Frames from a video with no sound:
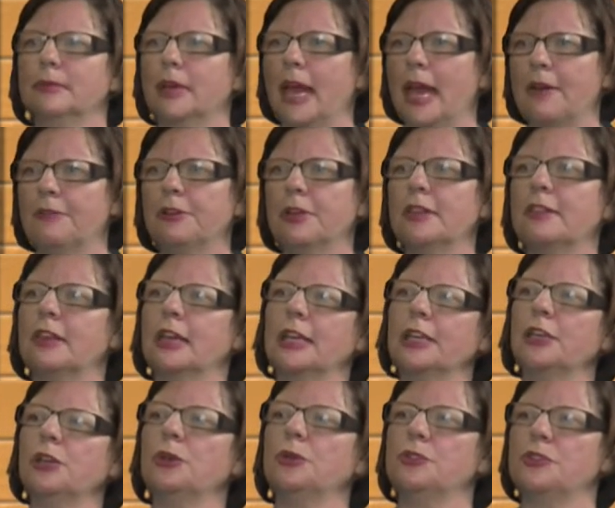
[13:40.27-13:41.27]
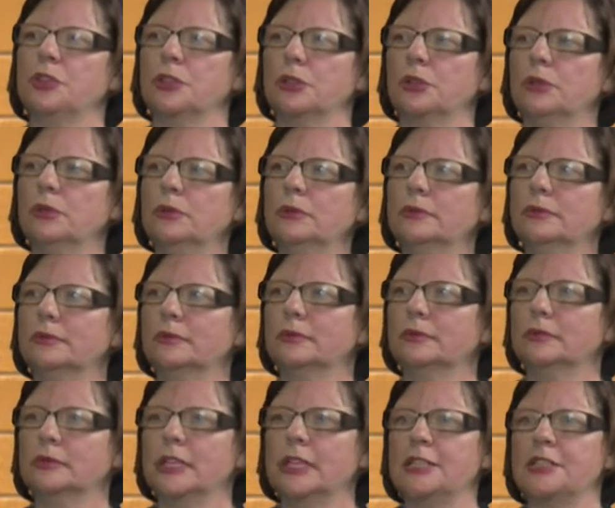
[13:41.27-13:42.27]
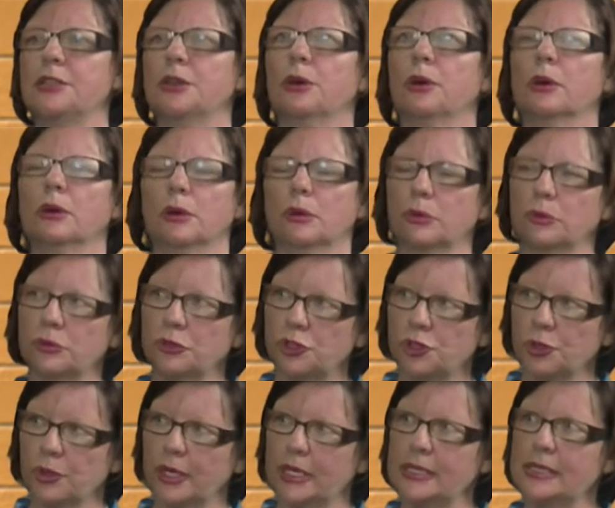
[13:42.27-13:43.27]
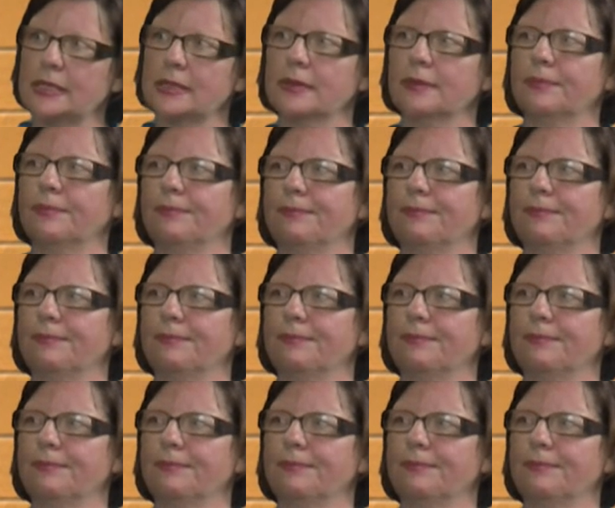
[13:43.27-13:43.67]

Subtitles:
everything you do is your own choice.